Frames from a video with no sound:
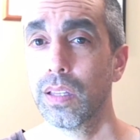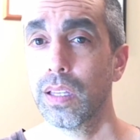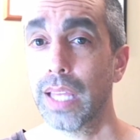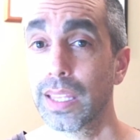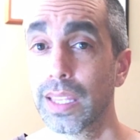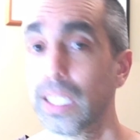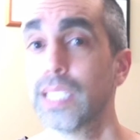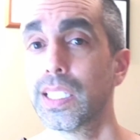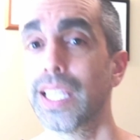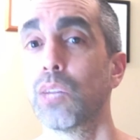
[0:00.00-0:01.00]
at
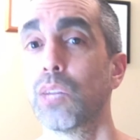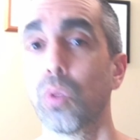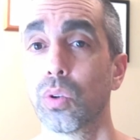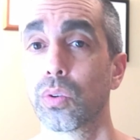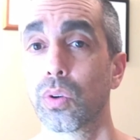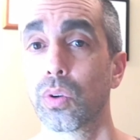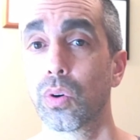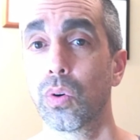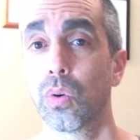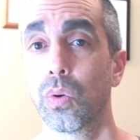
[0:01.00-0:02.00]
least the equal
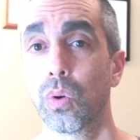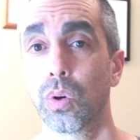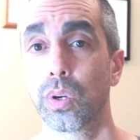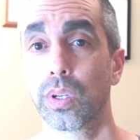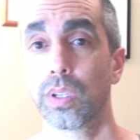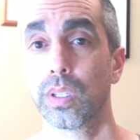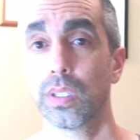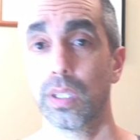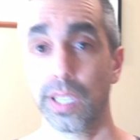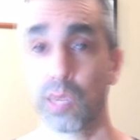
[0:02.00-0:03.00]
or
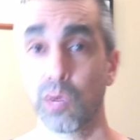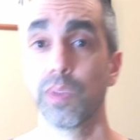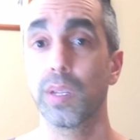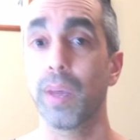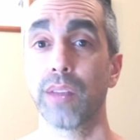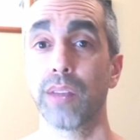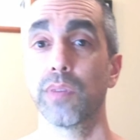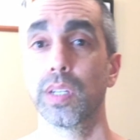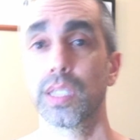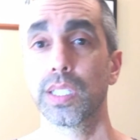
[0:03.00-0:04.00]
the equivalent amount of
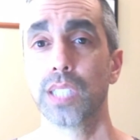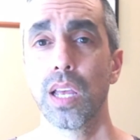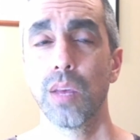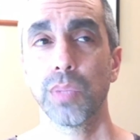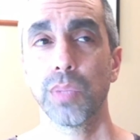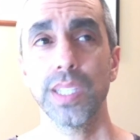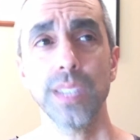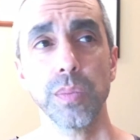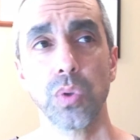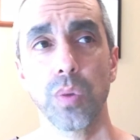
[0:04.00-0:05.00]
fun, because
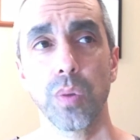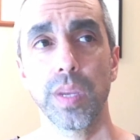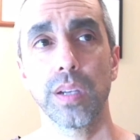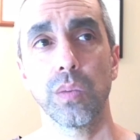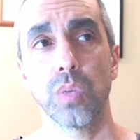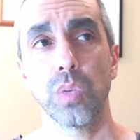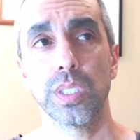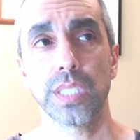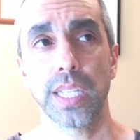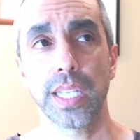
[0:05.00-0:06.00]
Planescape Torment
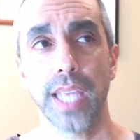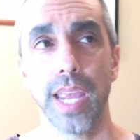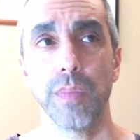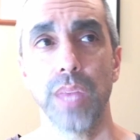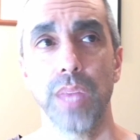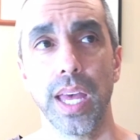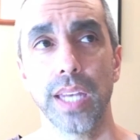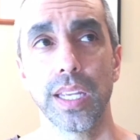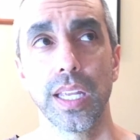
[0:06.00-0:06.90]
was a game that